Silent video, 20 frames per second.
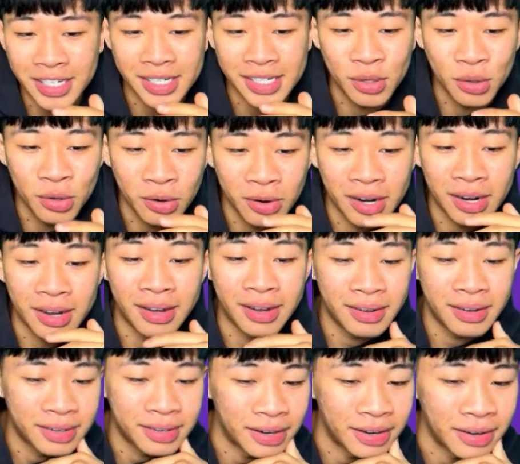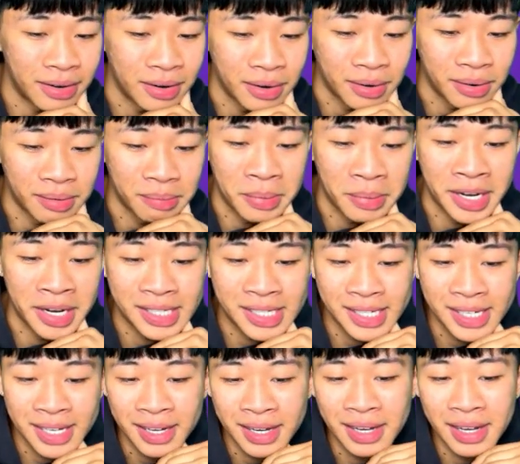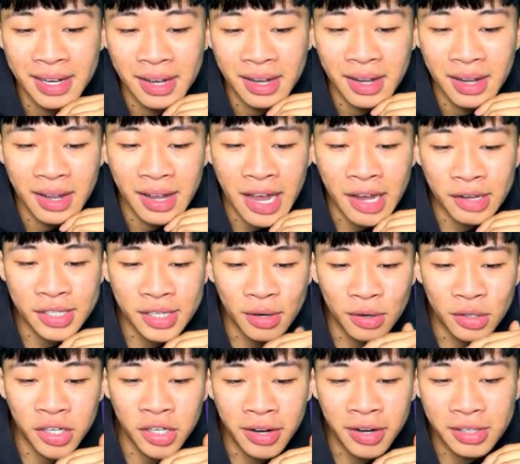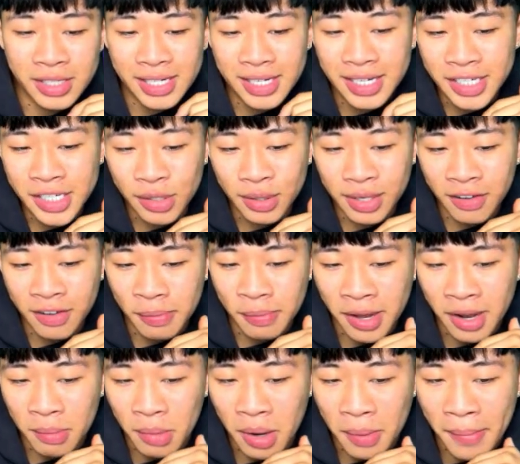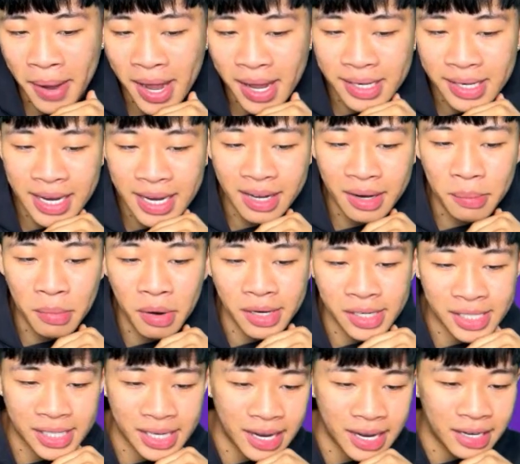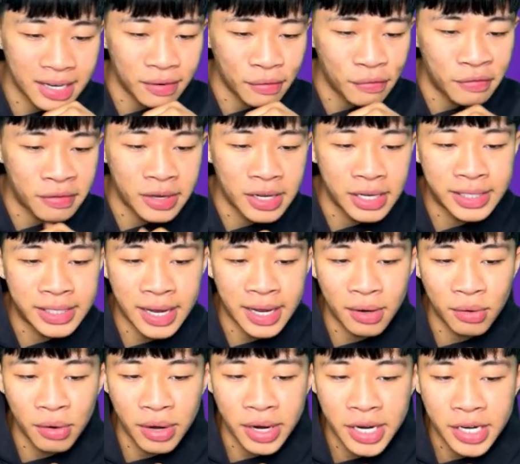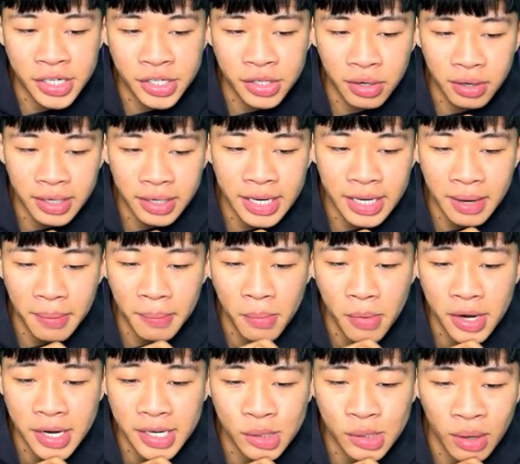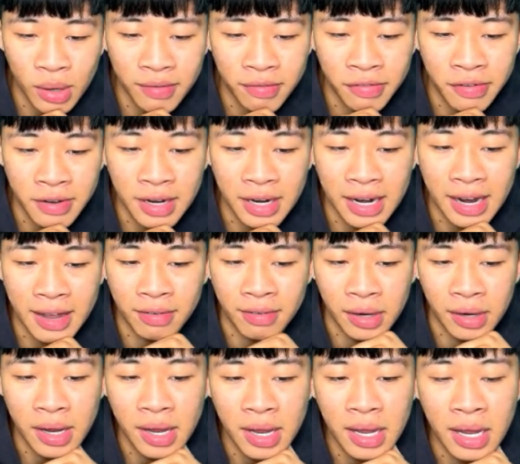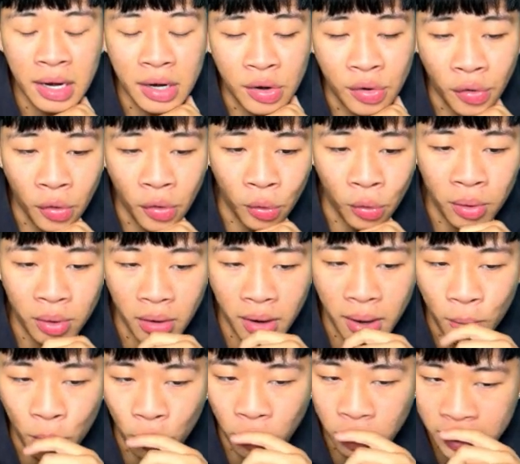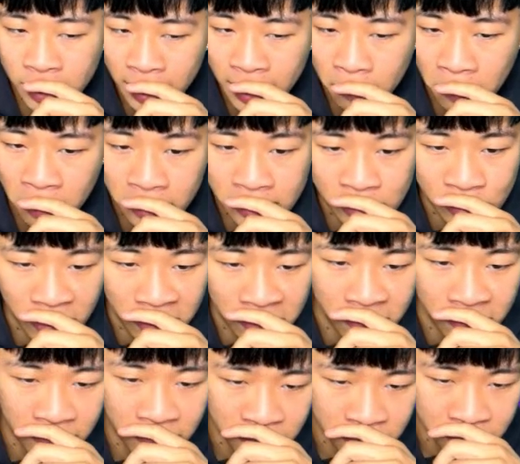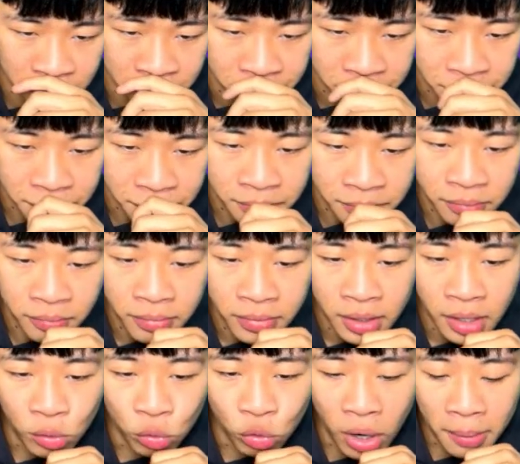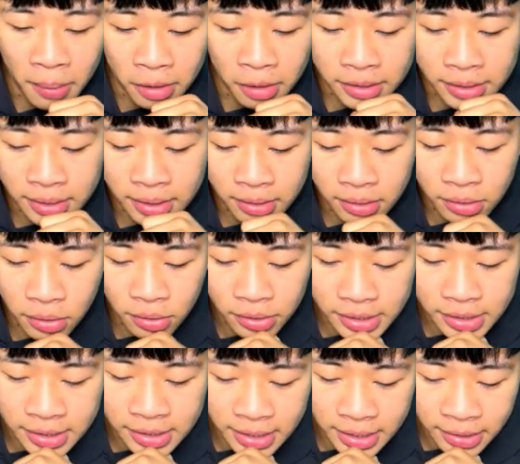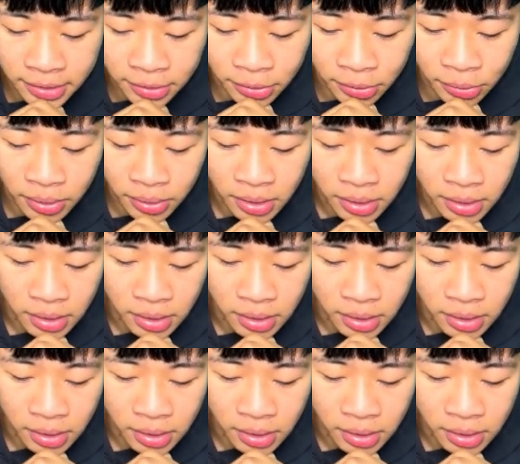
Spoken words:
Cucurella, there you go. Minutes. How's it going, Shai? Good to see you, Chewy FPL. My man, taking a -8 to field 10 already. Should I take a -12 to field 11? No, I wouldn't take a -12. Robert, good to see you.